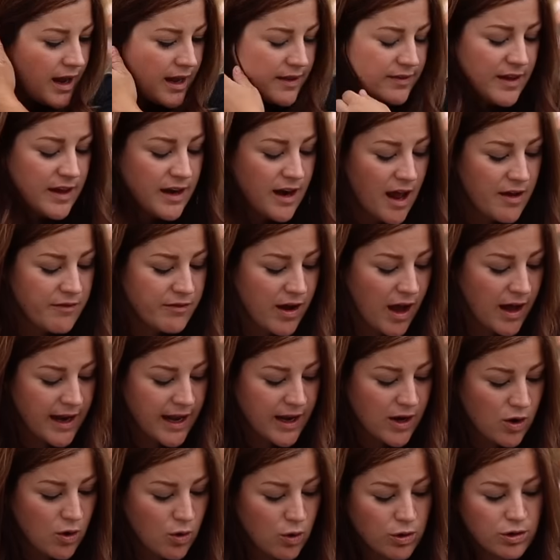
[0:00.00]
And then I've got a
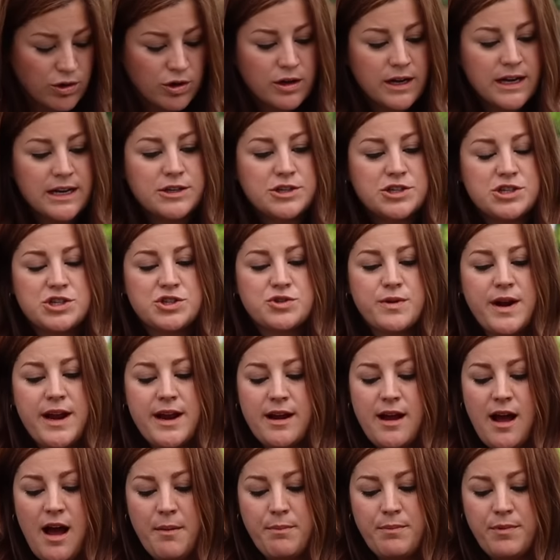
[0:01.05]
quarter inch straight
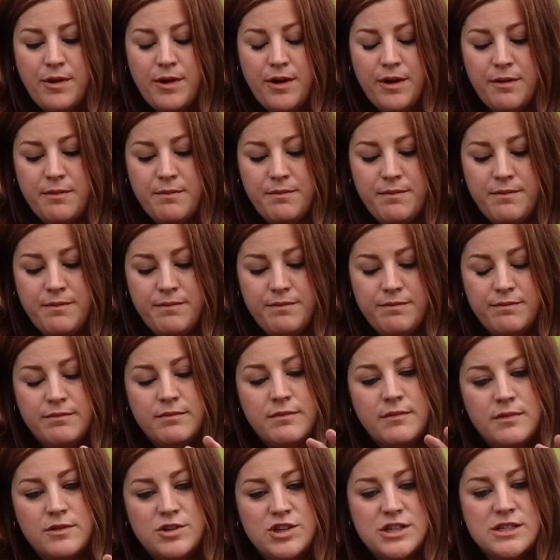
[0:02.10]
coupler.
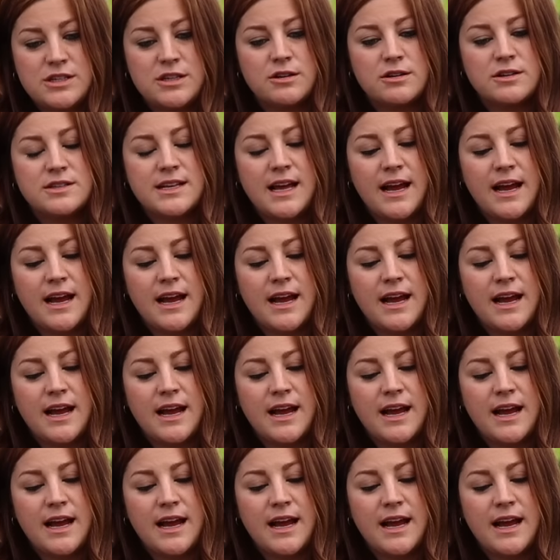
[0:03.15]
Just looks